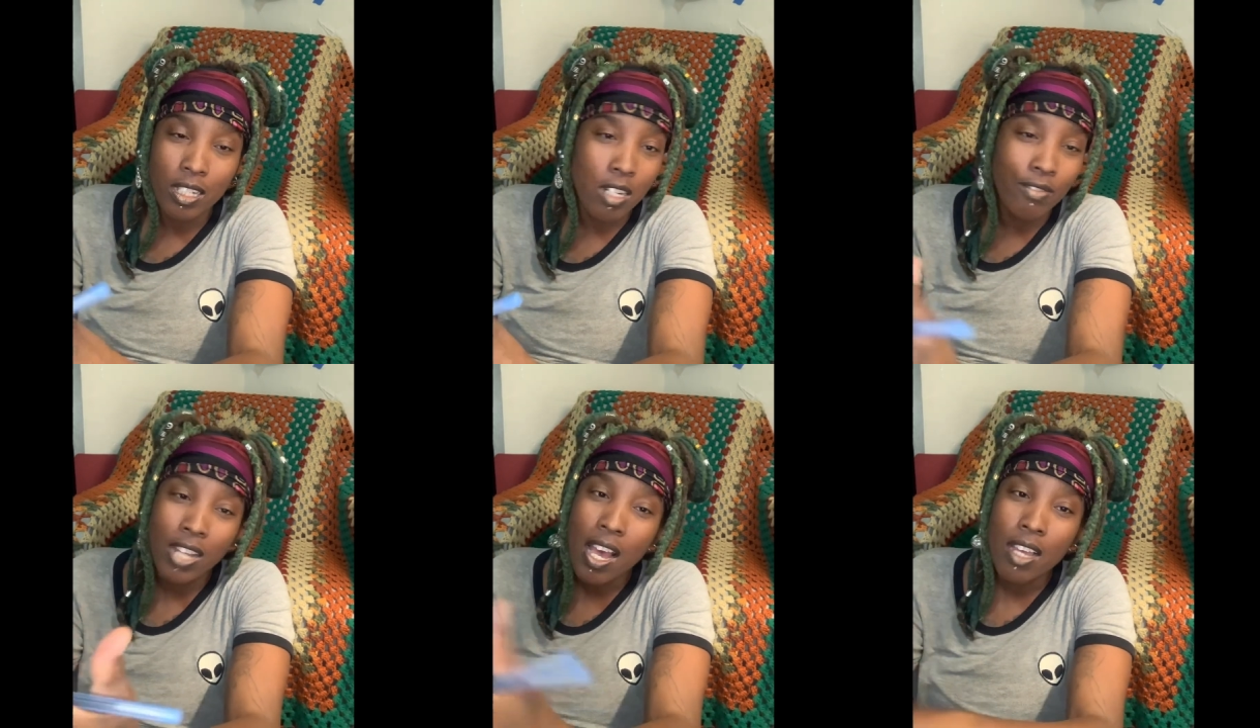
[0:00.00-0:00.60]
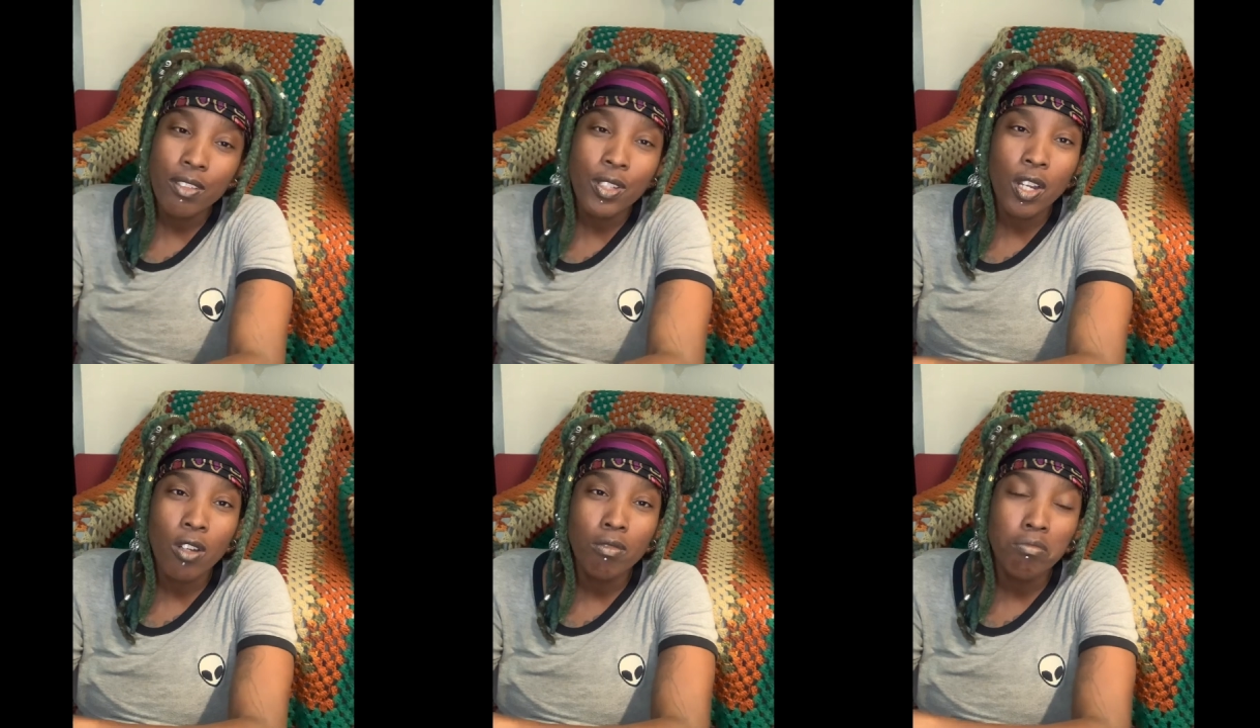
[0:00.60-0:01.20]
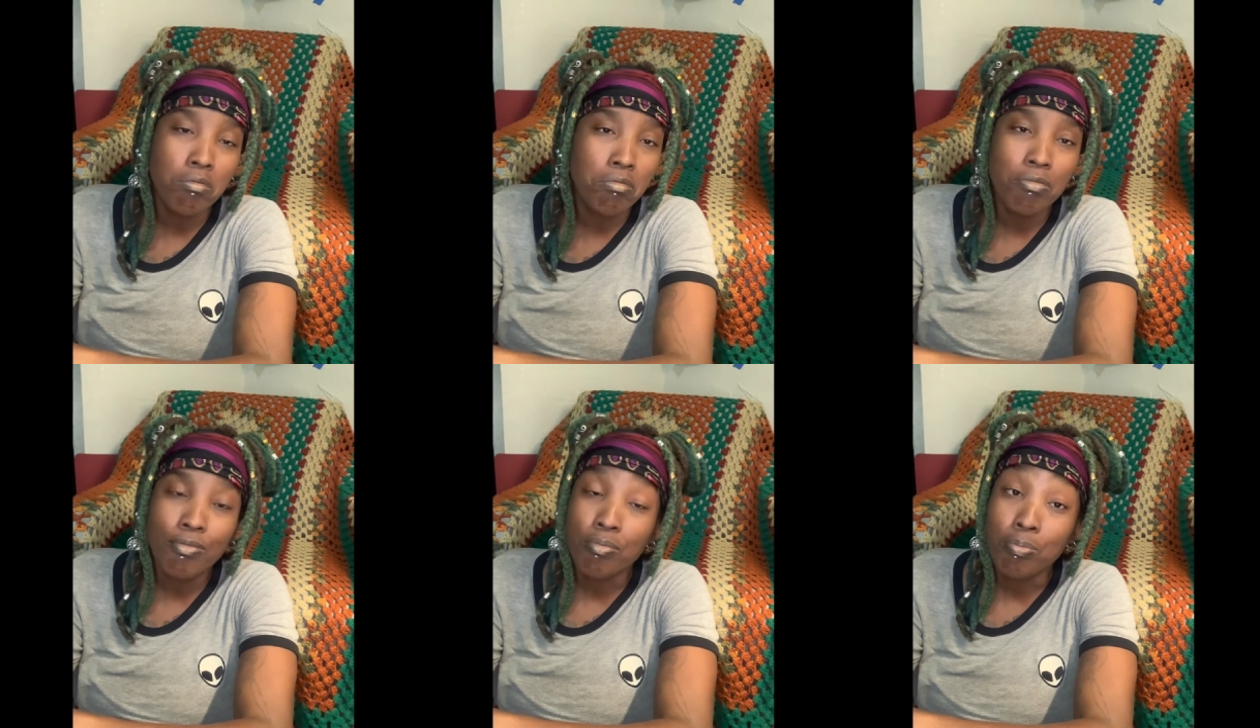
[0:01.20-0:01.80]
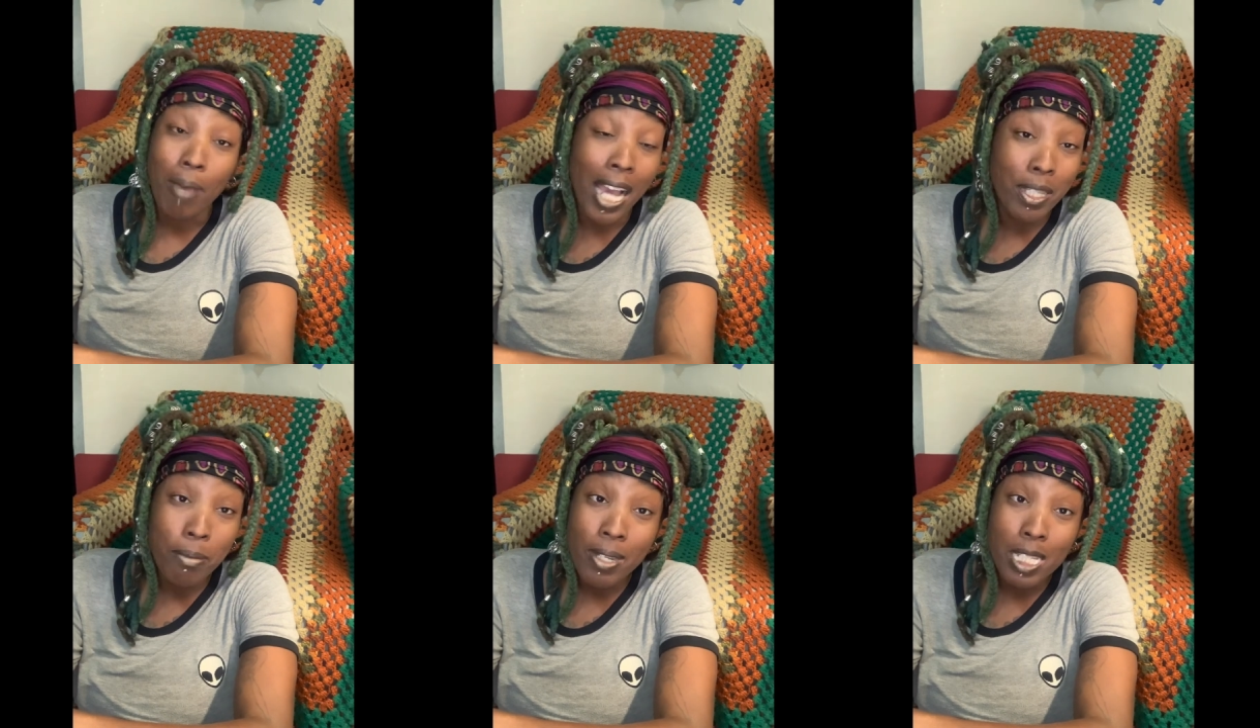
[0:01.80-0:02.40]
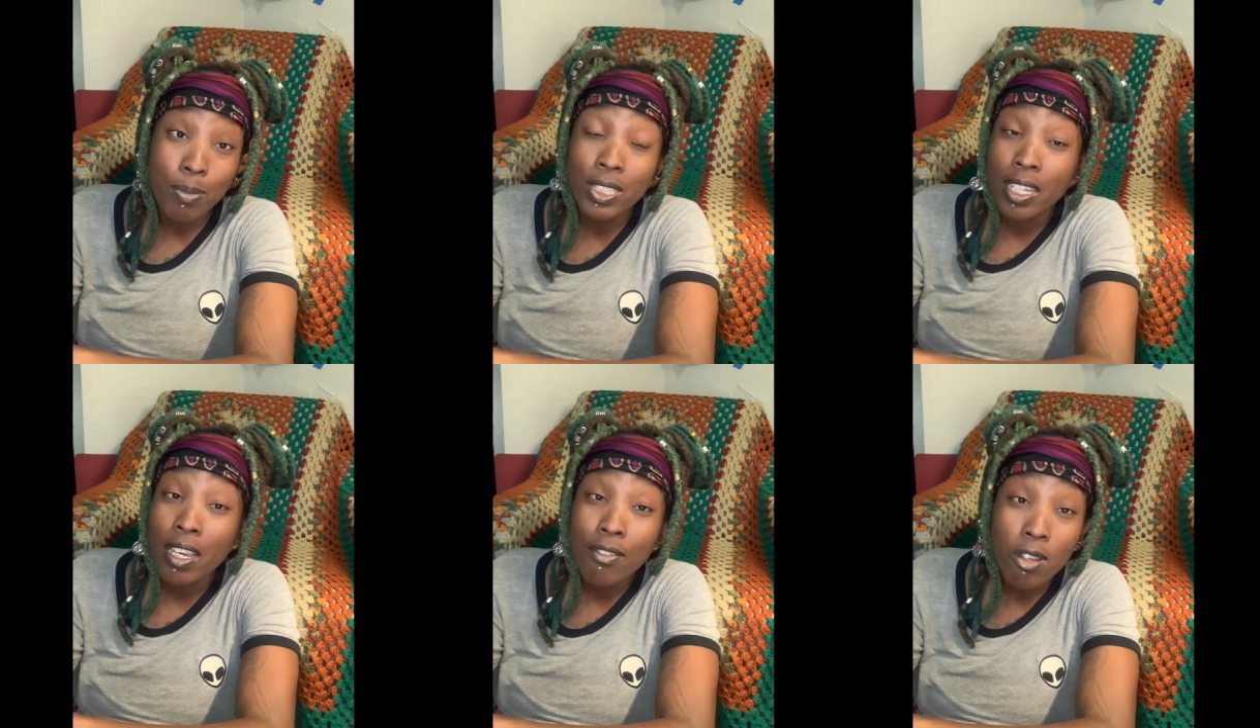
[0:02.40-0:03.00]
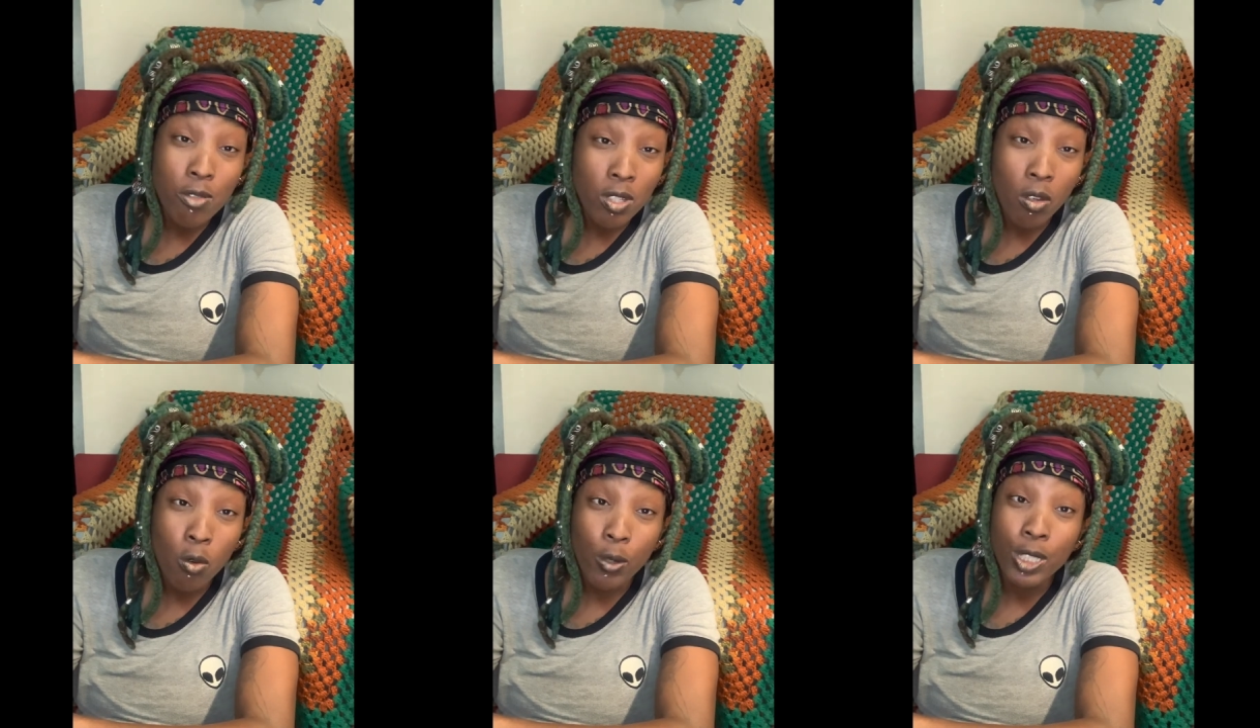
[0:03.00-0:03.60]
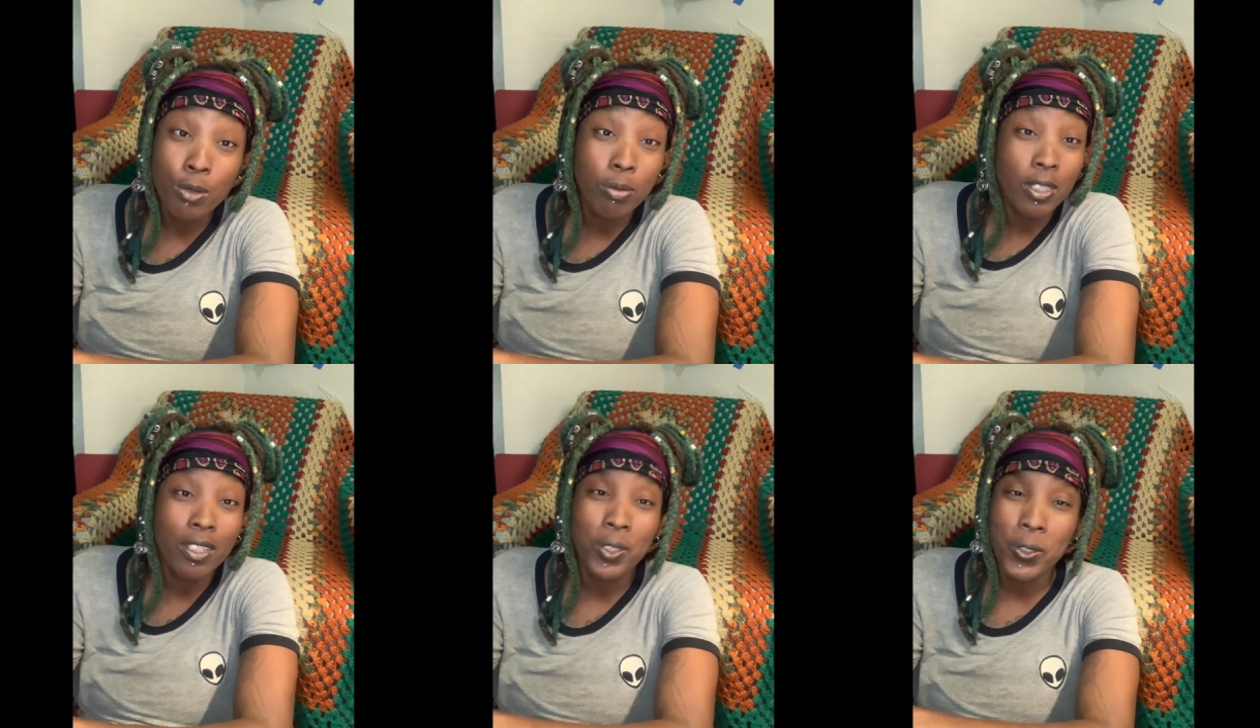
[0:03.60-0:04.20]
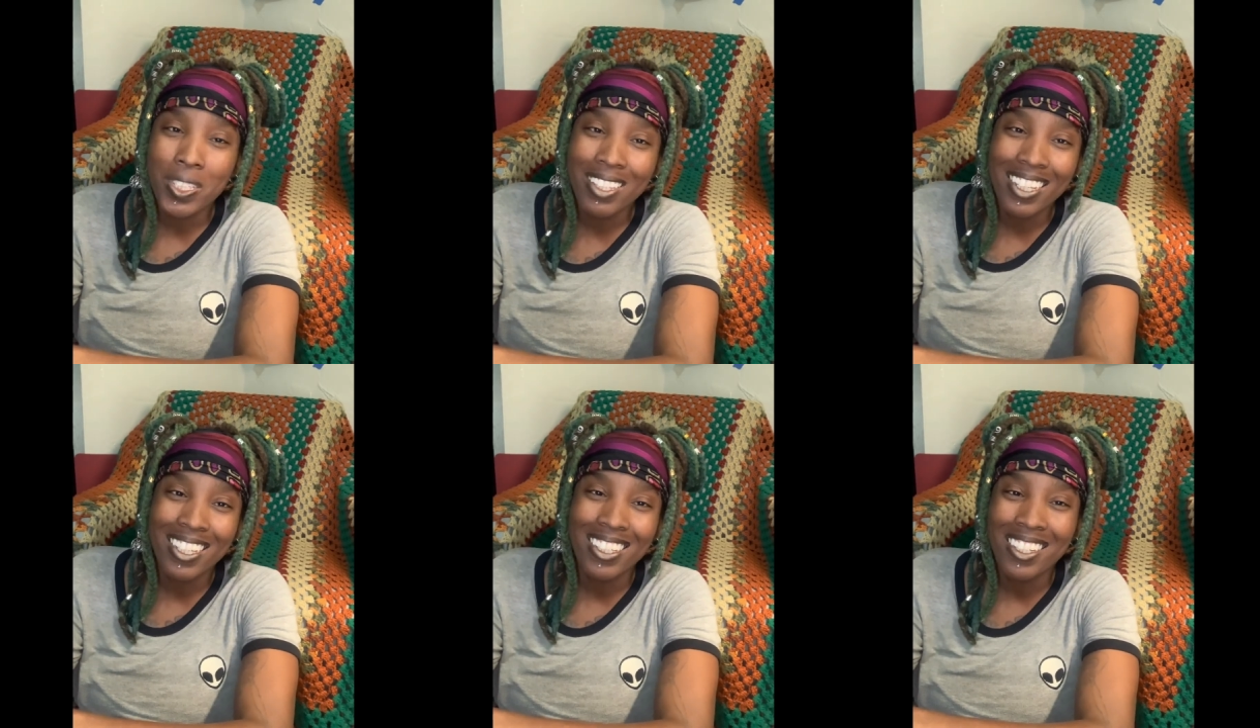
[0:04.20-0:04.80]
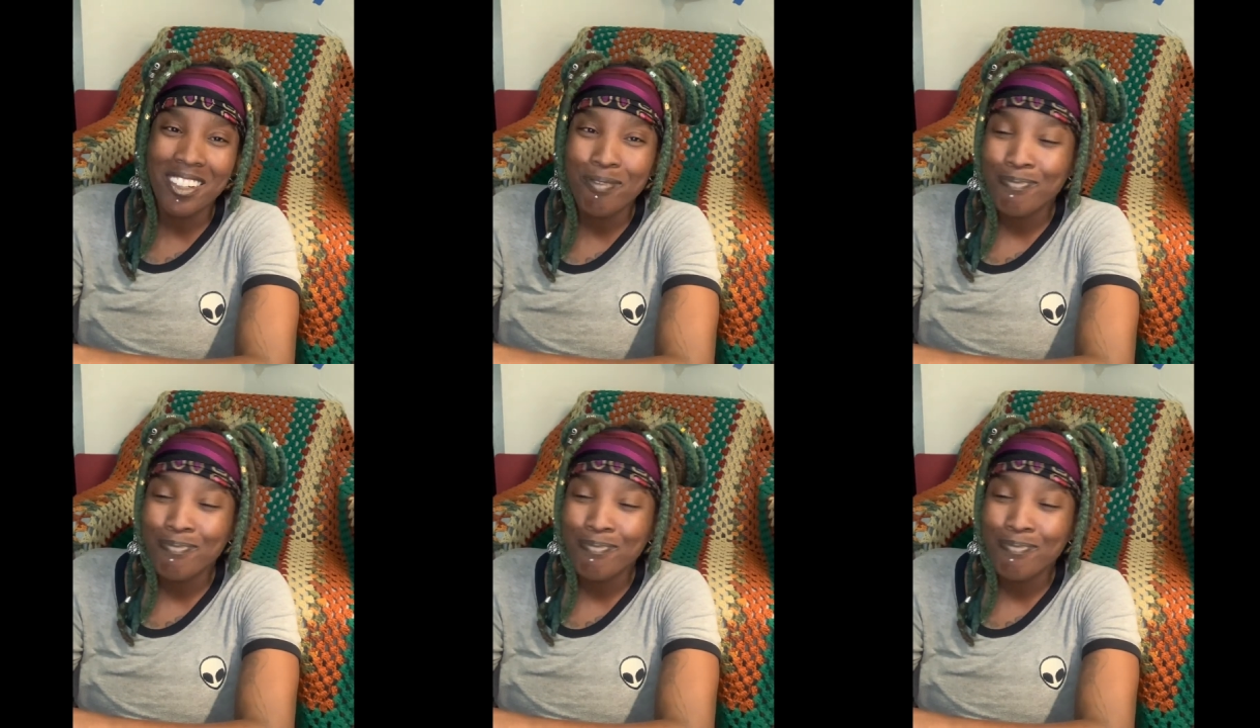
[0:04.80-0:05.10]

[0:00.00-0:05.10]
And if not, you know, mind your business, put your headphones on, read your book, do your thing, you know.